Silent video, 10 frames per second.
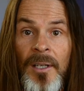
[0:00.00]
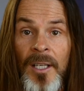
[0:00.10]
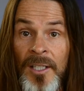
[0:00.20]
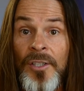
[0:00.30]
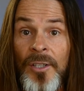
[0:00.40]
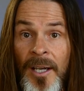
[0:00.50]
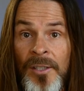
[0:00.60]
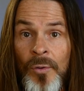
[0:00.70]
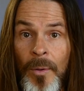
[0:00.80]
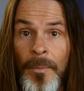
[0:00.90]

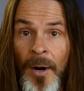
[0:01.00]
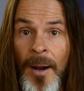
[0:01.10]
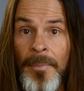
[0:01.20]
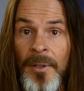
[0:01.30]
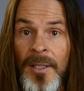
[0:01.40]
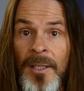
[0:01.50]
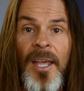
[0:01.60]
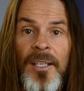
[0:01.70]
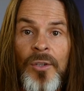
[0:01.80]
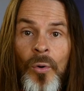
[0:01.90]
intellectual property
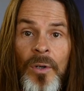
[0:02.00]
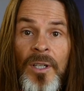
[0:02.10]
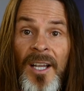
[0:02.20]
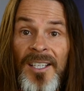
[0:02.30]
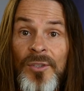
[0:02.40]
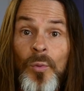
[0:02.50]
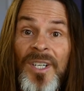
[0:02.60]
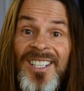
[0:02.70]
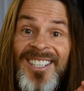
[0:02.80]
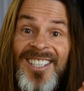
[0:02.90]
that your clients
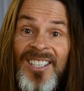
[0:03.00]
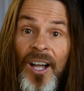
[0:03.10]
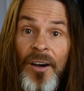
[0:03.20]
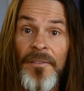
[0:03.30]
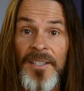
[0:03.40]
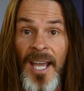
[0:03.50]
would love to